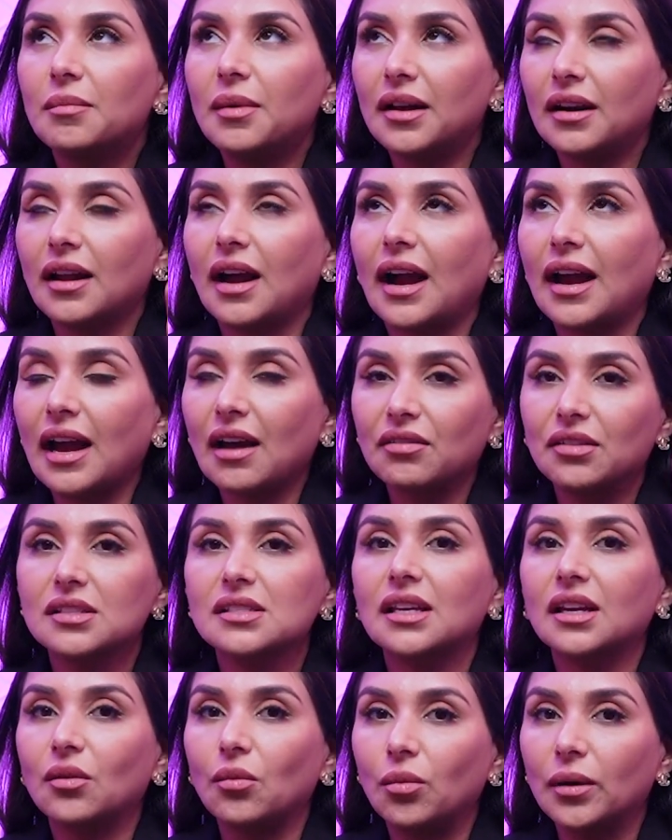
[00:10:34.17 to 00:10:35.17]
But I have
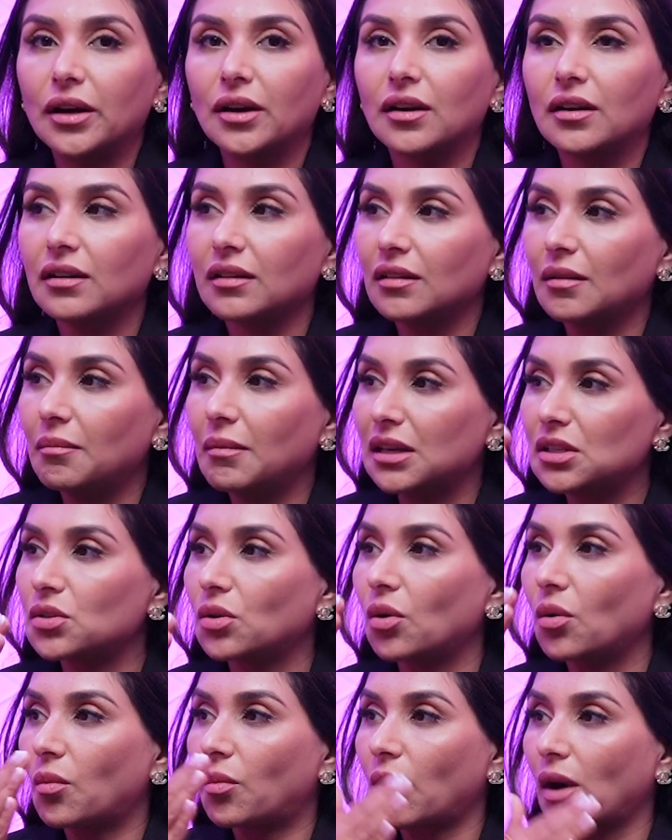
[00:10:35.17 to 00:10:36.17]
this like weird
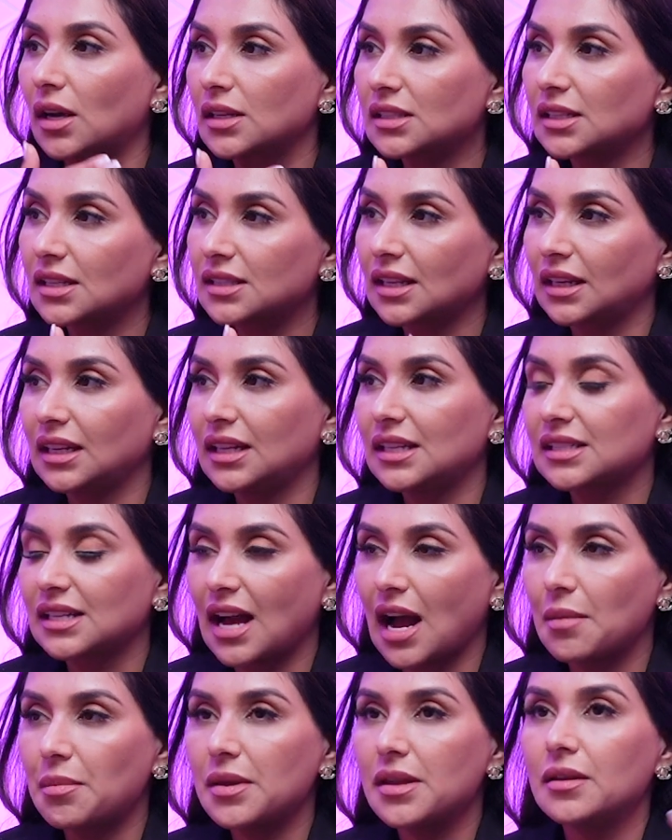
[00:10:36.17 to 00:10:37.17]
mental process that needs
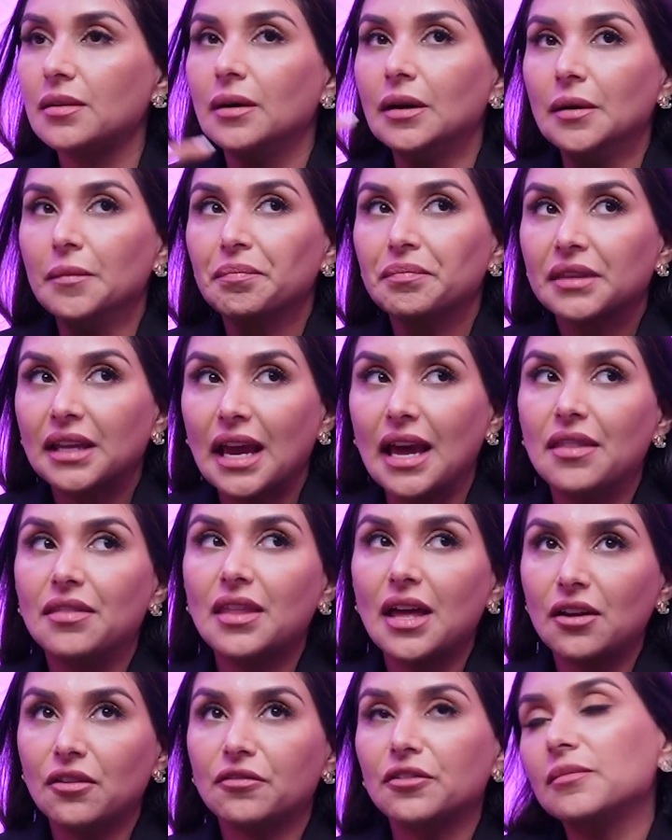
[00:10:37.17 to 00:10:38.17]
to happen.
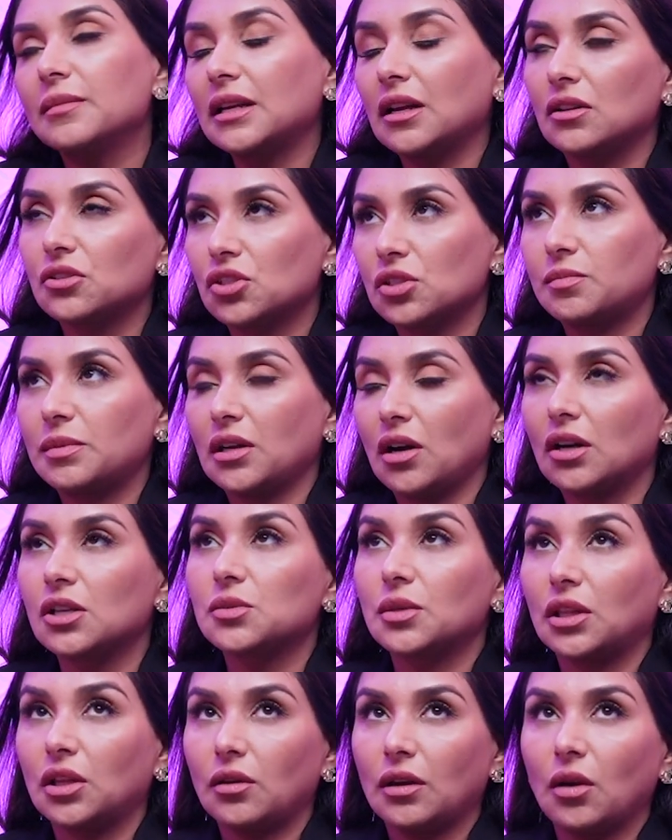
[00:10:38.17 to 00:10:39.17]
And then for me, I'll just be
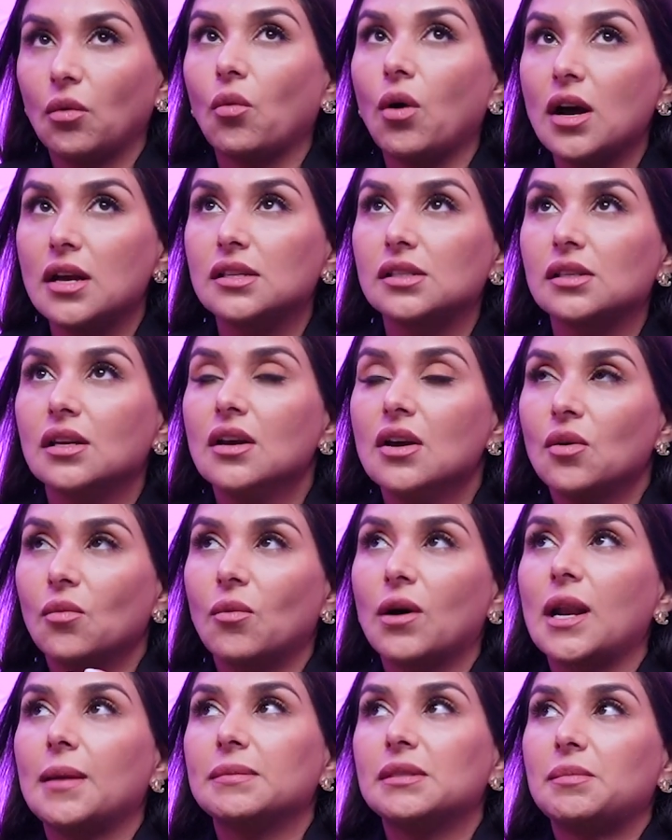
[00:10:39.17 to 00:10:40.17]
honest with you, it was
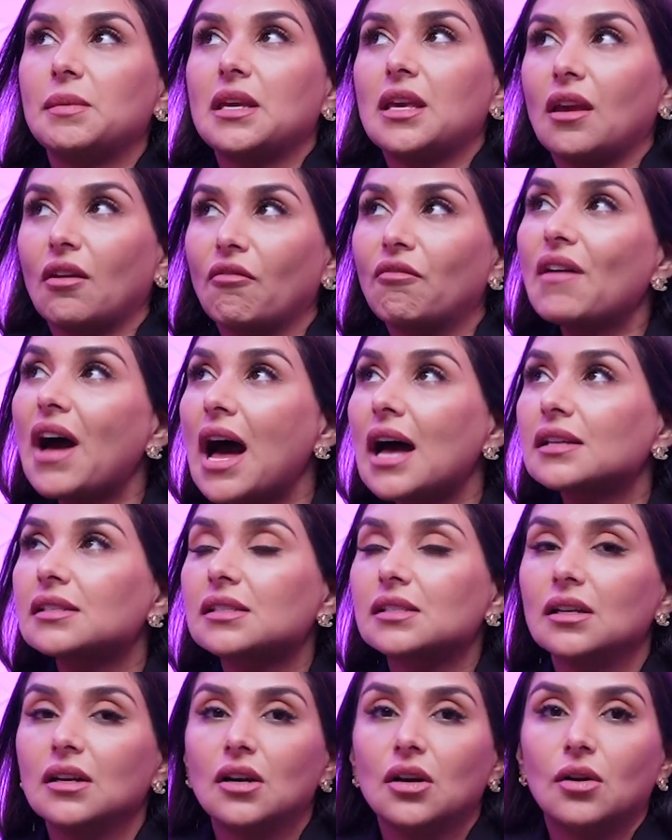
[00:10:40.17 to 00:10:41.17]
when I'm speaking
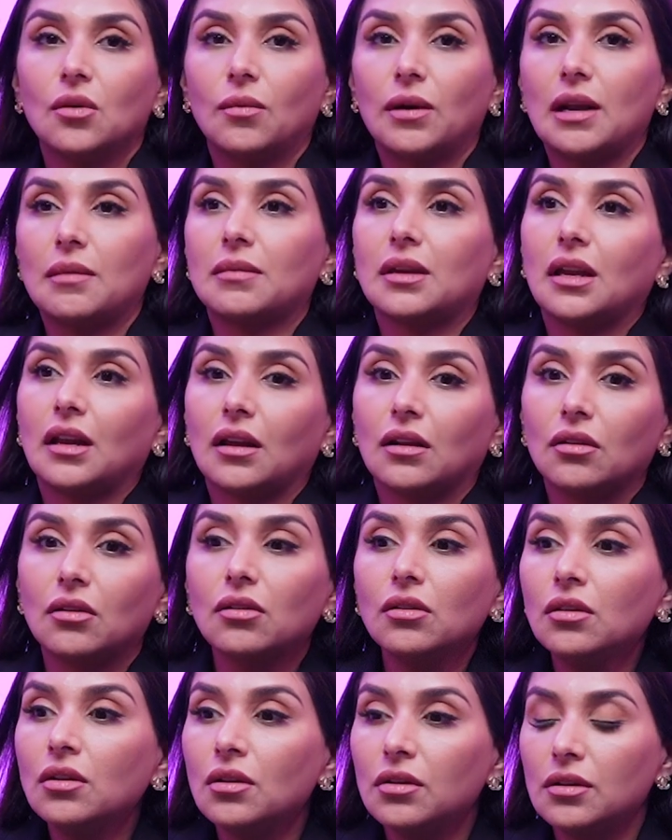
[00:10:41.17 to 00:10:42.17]
fast, when I'm
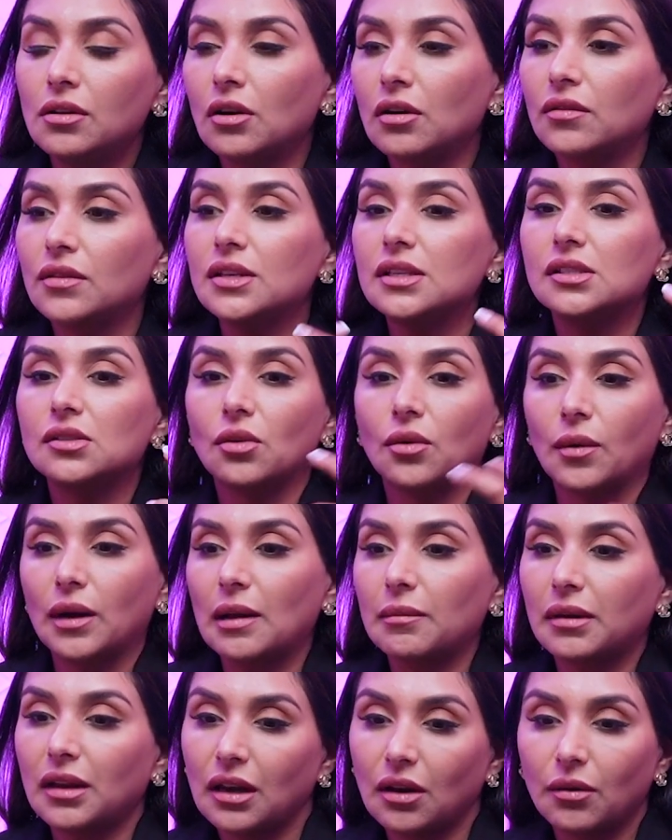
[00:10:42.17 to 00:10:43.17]
getting nervous or
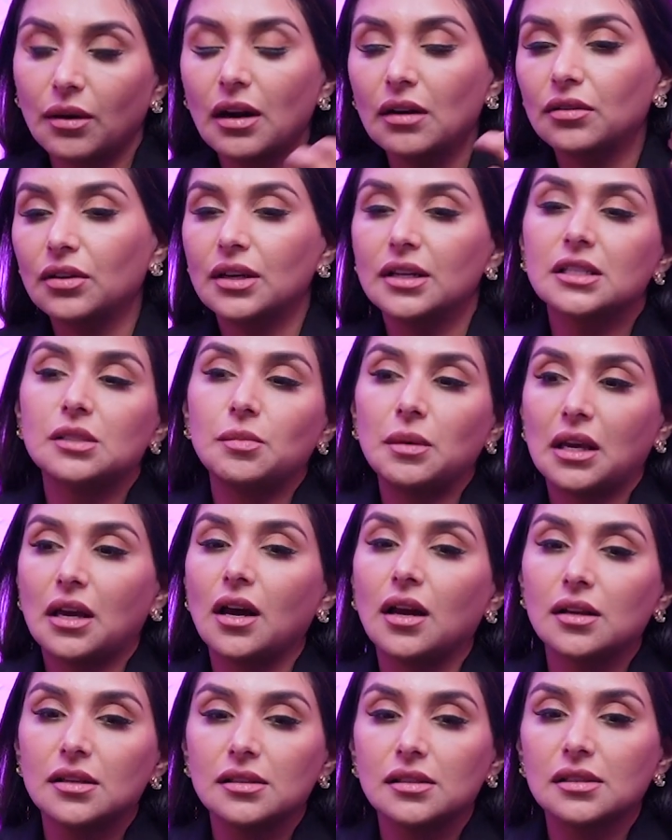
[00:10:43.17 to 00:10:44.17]
when I'm getting whatever, it's
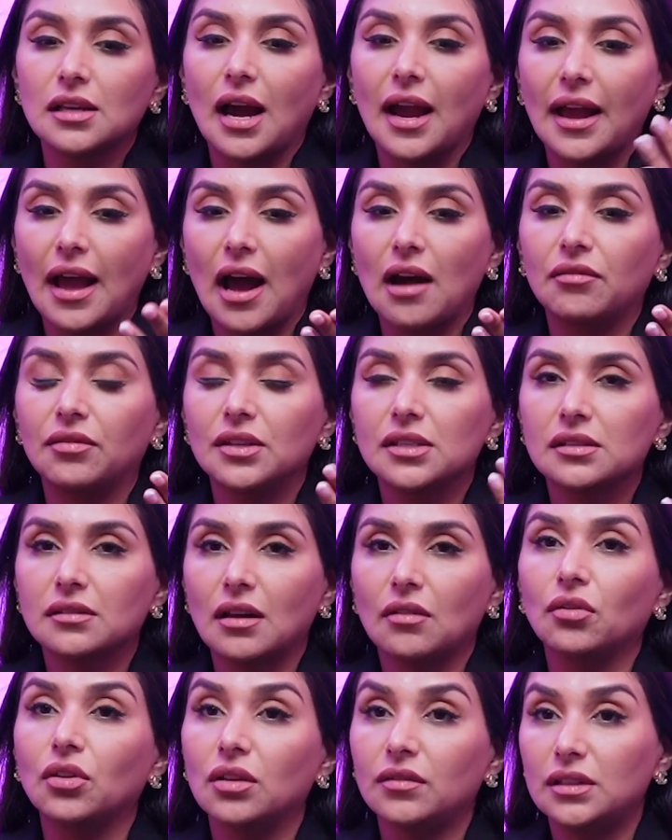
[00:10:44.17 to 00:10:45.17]
because I have
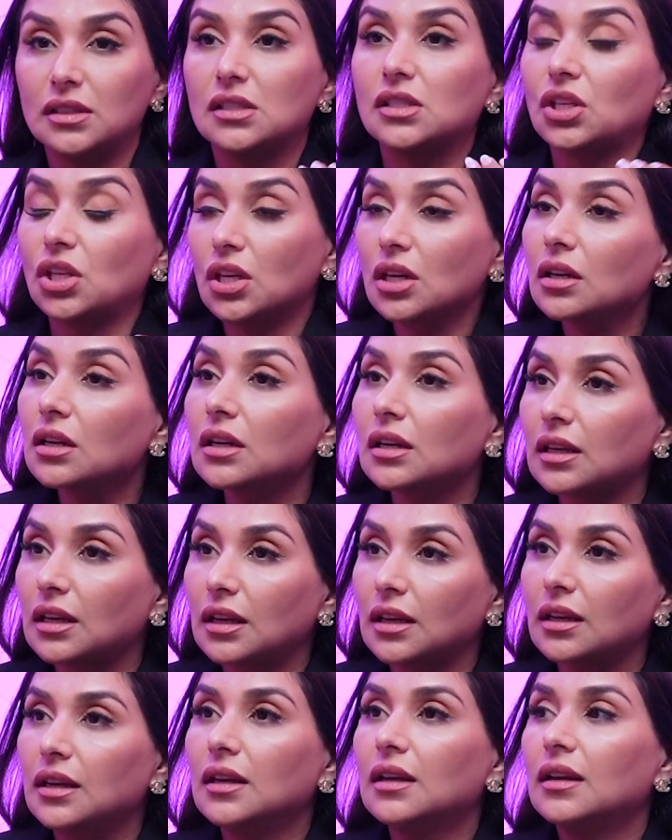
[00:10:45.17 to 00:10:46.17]
this level of
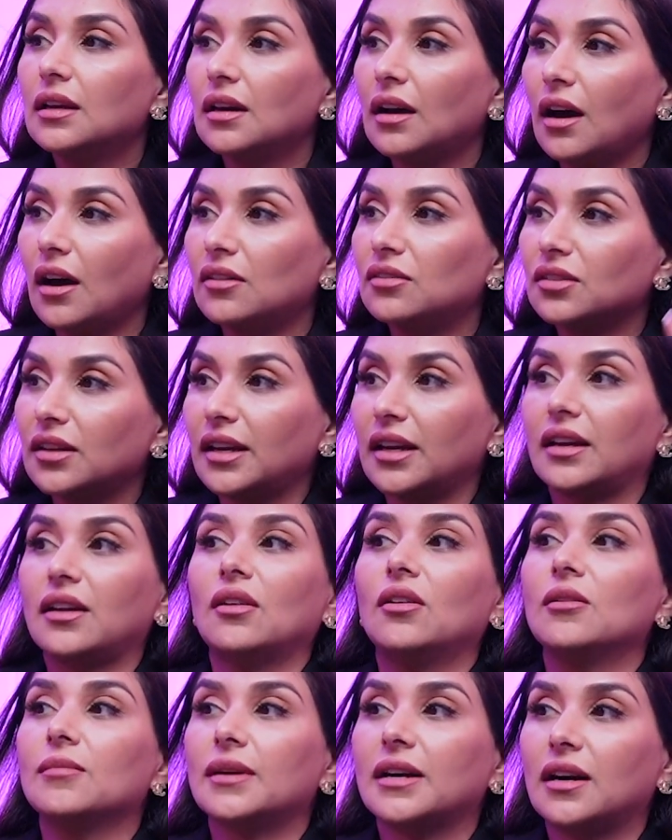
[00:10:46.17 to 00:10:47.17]
insecurity of
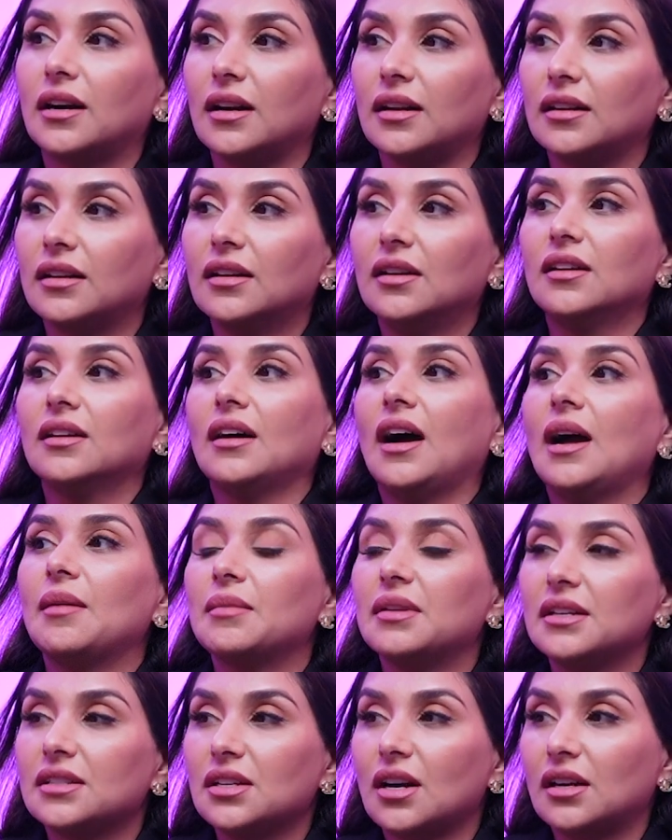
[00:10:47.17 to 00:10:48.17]
like, oh my God,
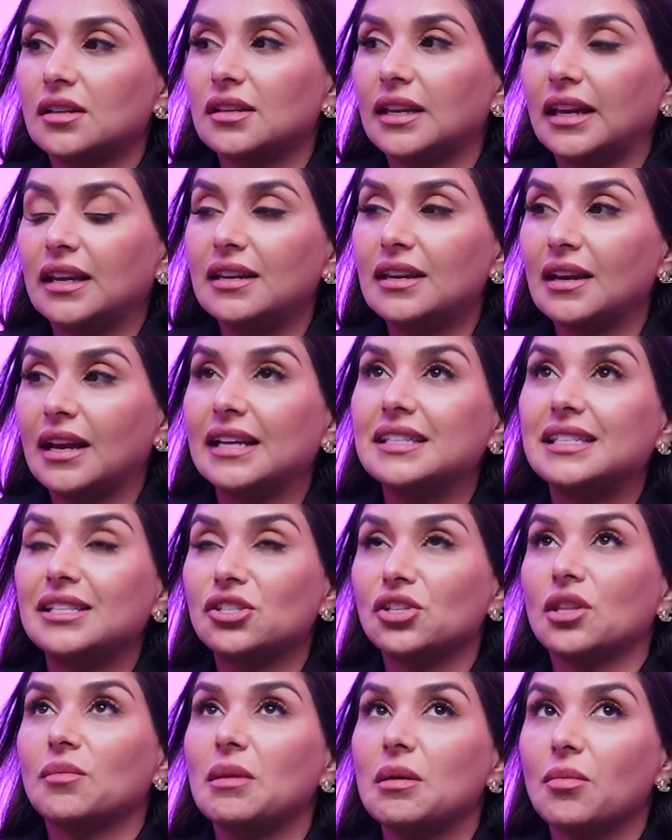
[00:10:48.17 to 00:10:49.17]
I'm going to talk like, because
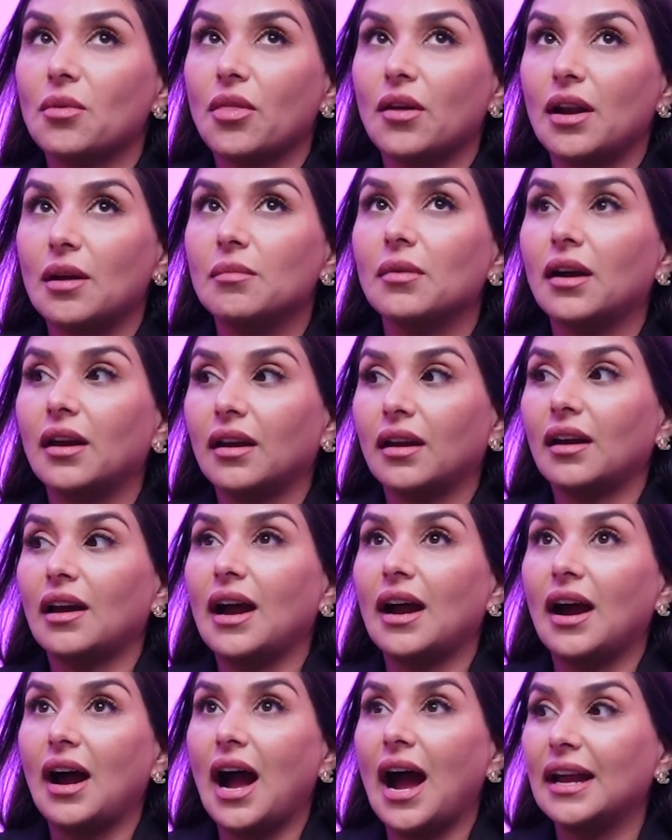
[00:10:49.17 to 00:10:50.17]
these are the people that I'm like,
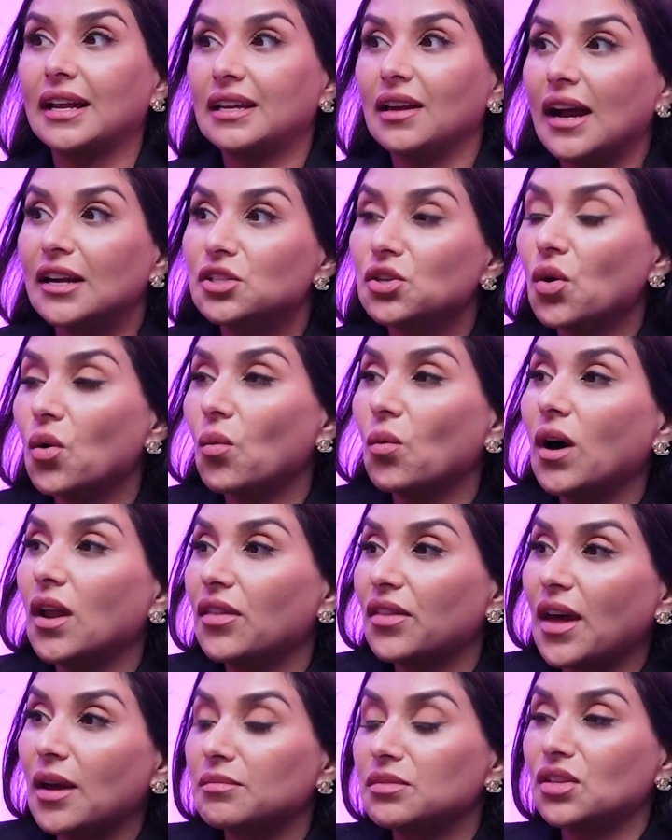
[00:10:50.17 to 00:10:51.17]
I don't
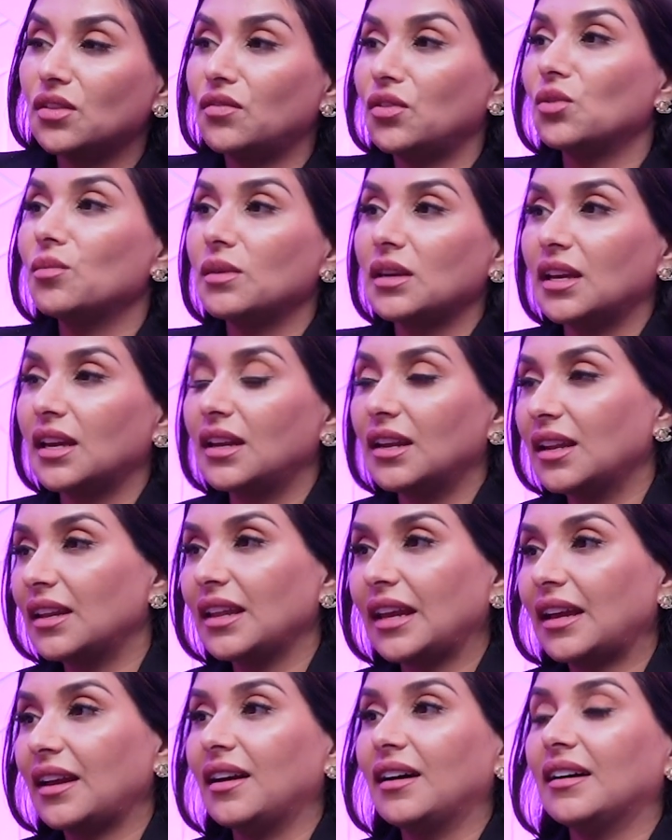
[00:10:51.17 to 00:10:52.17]
want them to view me in
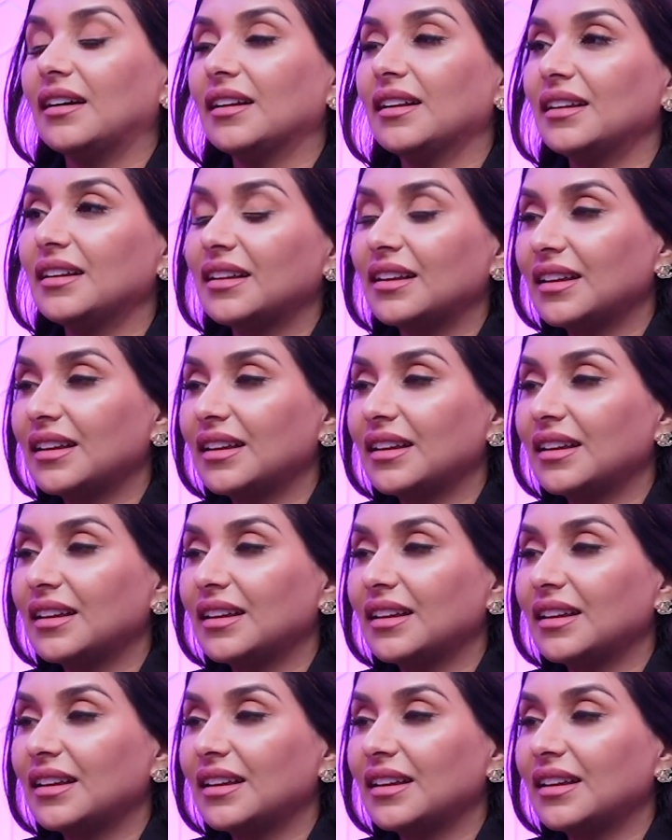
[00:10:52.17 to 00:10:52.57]
a like a